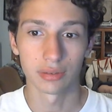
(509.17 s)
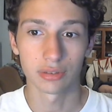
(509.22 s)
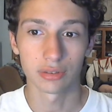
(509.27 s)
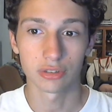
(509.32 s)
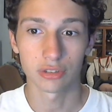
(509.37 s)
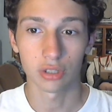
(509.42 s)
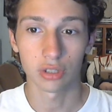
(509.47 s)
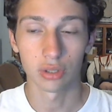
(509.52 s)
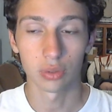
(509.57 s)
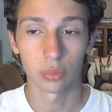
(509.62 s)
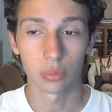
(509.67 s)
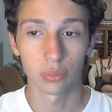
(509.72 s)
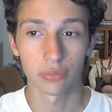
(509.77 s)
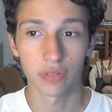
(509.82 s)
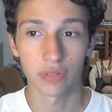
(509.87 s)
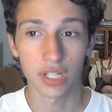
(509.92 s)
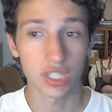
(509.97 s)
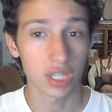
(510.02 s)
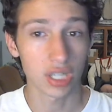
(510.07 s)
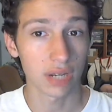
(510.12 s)
So
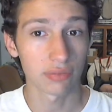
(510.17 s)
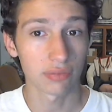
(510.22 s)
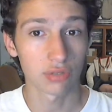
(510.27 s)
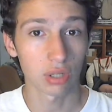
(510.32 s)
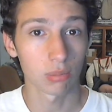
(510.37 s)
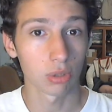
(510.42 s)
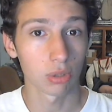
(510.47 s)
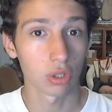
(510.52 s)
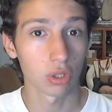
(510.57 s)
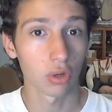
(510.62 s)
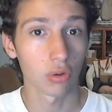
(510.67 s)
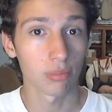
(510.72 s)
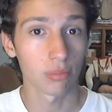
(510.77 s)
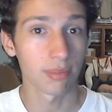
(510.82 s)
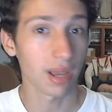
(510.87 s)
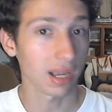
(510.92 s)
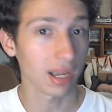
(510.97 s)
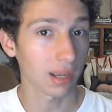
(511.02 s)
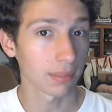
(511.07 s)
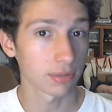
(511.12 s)
fish have trouble going
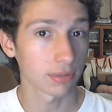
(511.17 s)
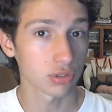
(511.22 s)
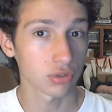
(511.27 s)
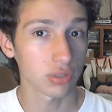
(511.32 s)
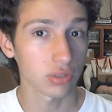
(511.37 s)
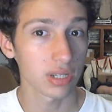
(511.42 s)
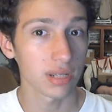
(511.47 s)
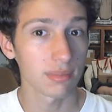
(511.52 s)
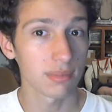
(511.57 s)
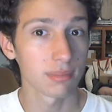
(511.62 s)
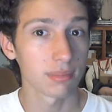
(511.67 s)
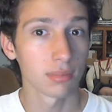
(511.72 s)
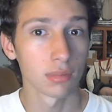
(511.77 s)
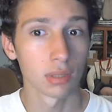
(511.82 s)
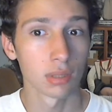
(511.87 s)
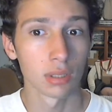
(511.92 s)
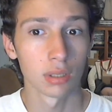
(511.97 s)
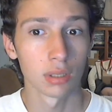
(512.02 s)
back upstream